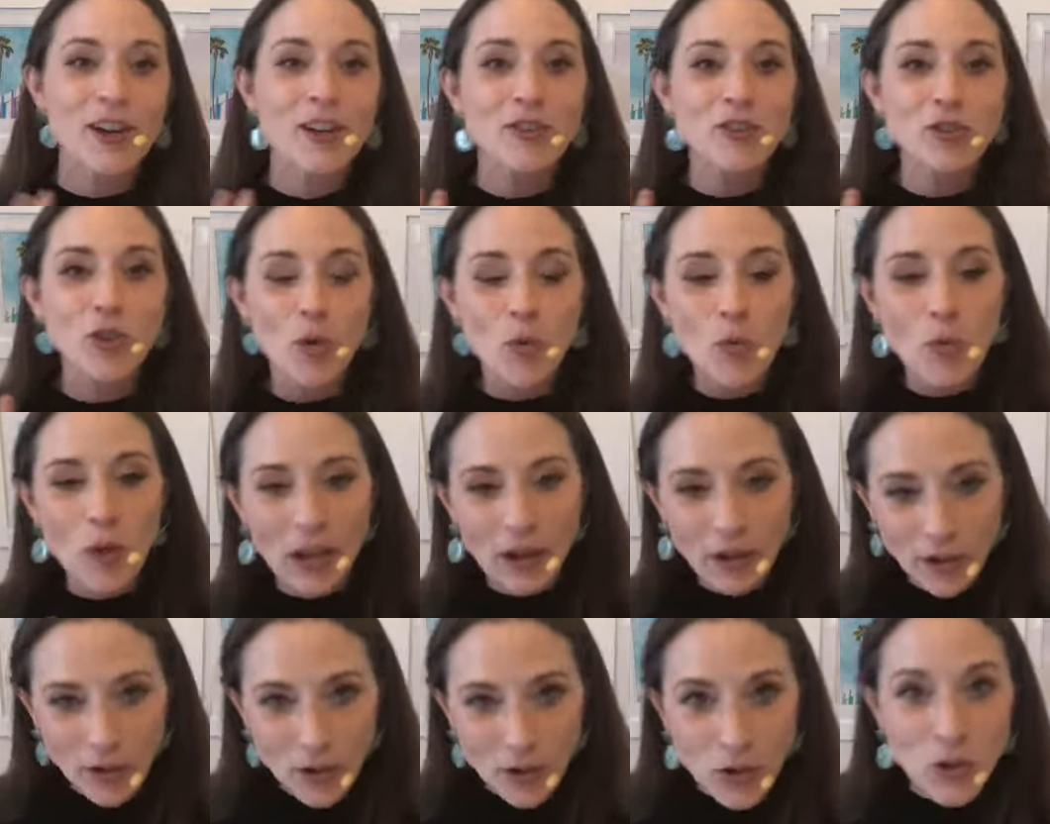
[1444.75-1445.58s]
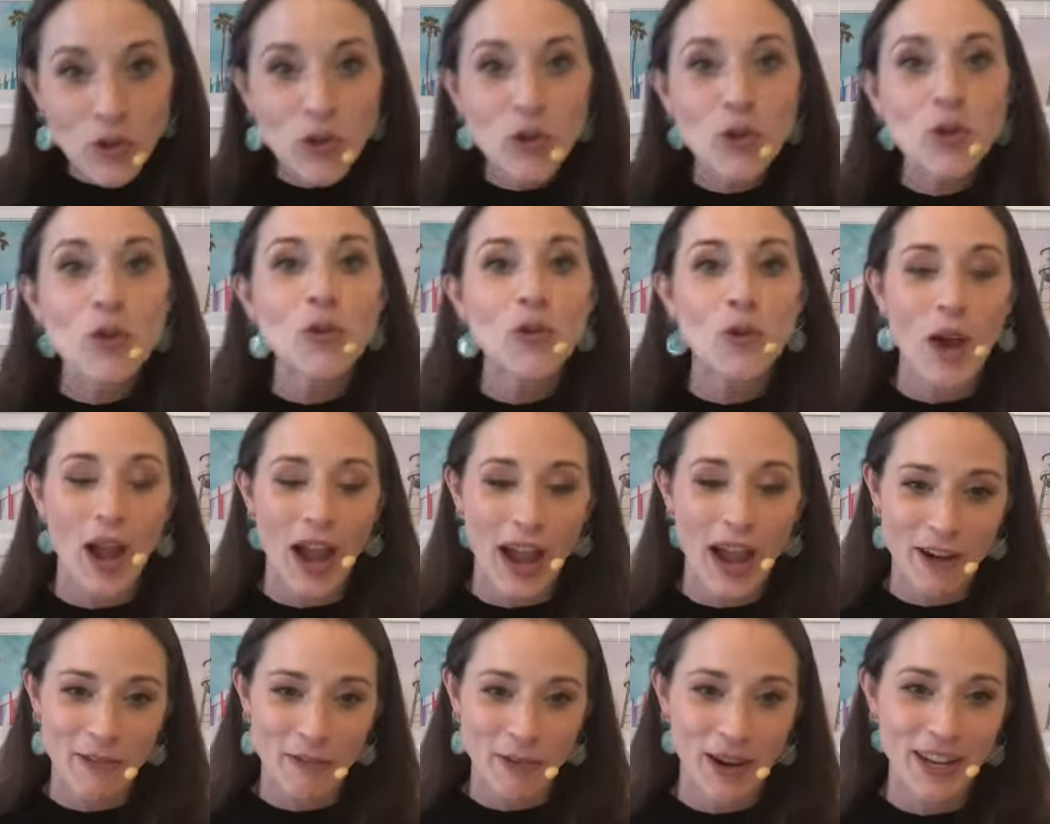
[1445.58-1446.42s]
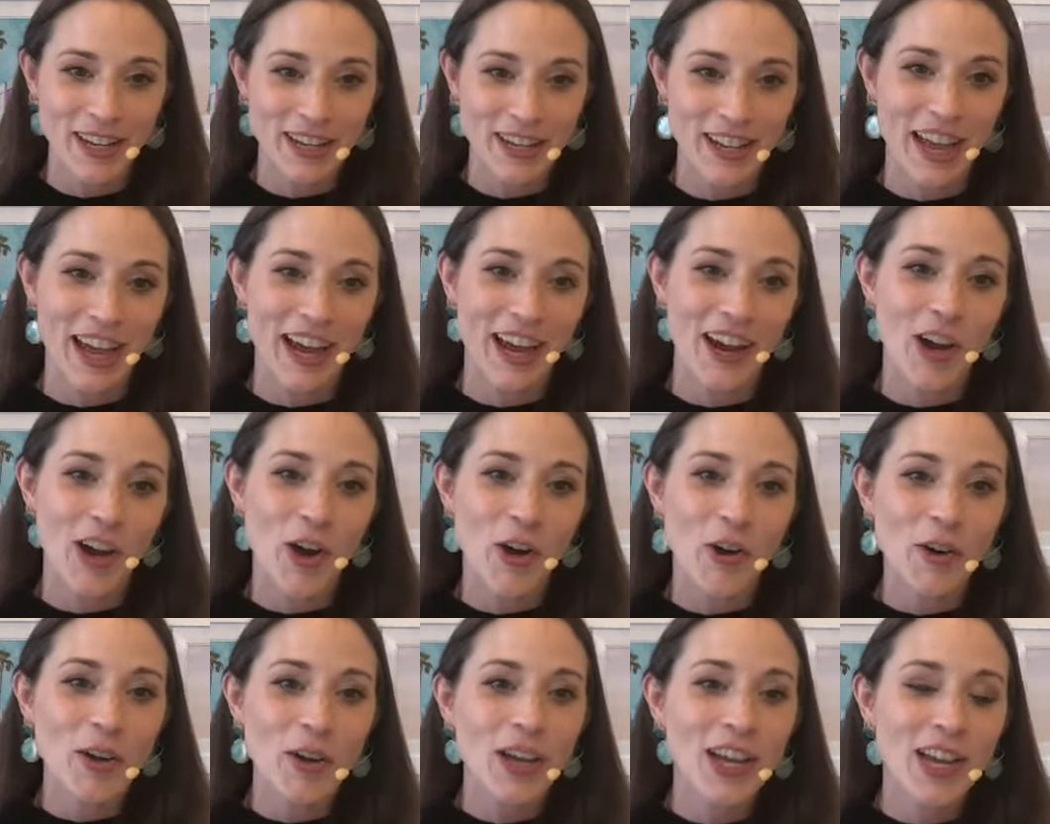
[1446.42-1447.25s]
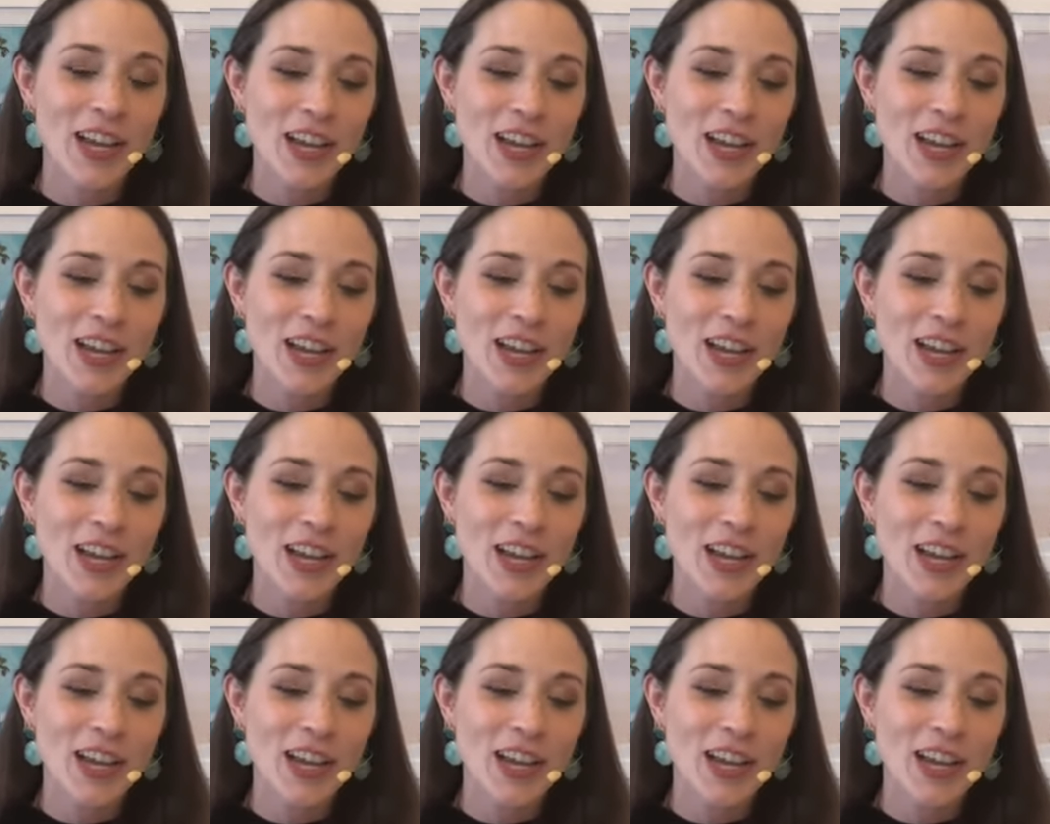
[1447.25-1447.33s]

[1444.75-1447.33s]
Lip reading: So where are you at right now